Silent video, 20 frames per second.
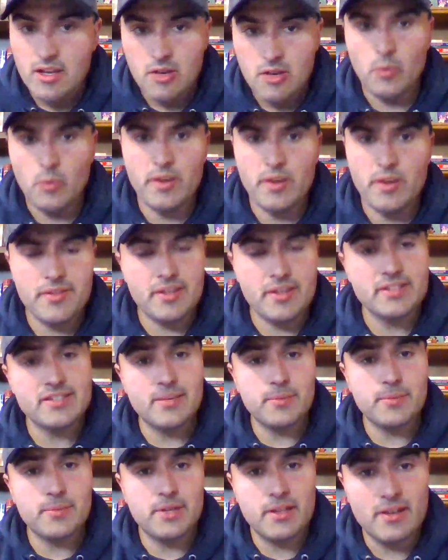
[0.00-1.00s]
One of the things
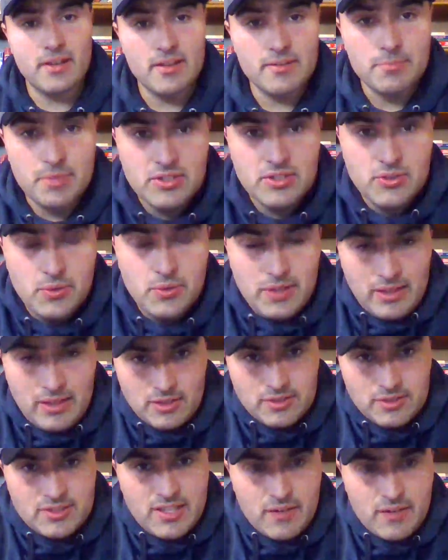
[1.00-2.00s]
I'm going to be doing a
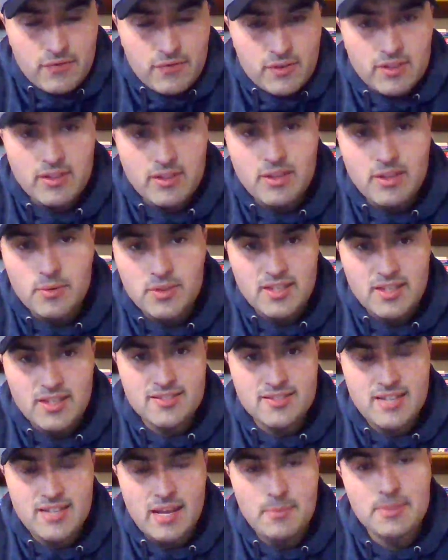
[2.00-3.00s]
little differently with the
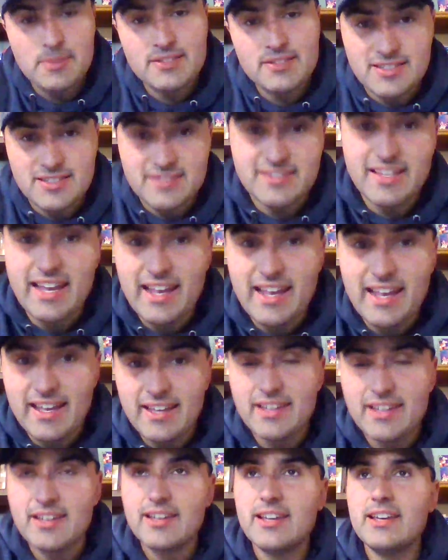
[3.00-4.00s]
assignment
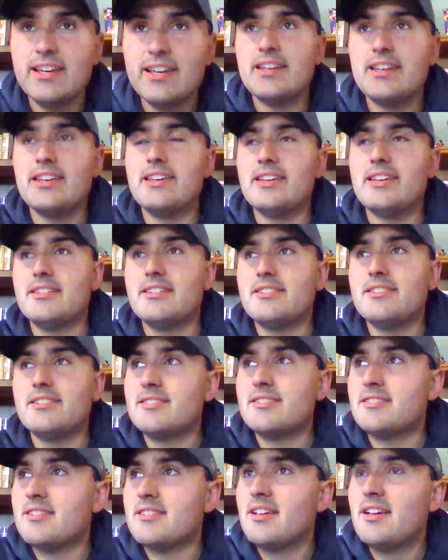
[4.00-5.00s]
today
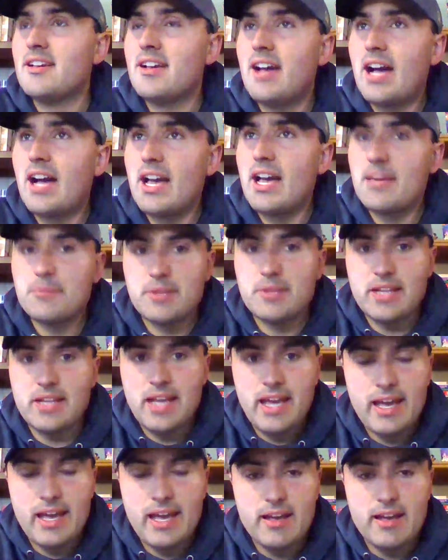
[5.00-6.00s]
is I'm going to
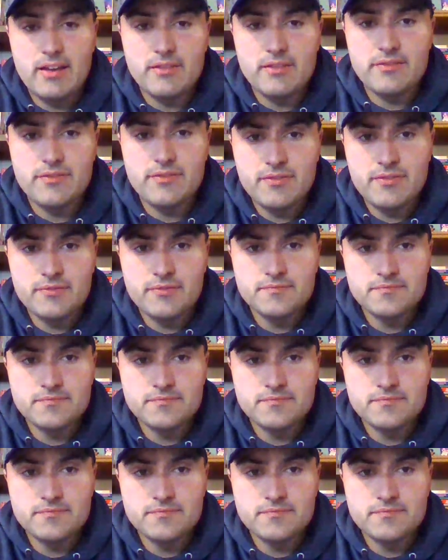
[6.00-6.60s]
have